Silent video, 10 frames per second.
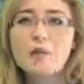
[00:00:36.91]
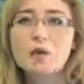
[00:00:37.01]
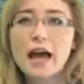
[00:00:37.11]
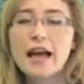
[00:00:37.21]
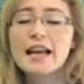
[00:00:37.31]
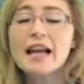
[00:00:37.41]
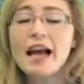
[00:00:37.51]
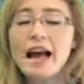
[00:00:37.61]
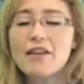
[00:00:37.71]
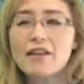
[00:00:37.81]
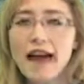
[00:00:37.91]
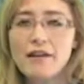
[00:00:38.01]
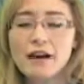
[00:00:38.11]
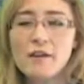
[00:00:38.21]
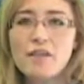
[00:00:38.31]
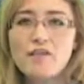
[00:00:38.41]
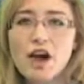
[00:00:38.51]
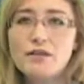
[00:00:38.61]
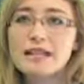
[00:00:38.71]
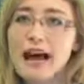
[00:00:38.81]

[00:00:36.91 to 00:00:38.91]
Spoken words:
We'll get the outcome of those.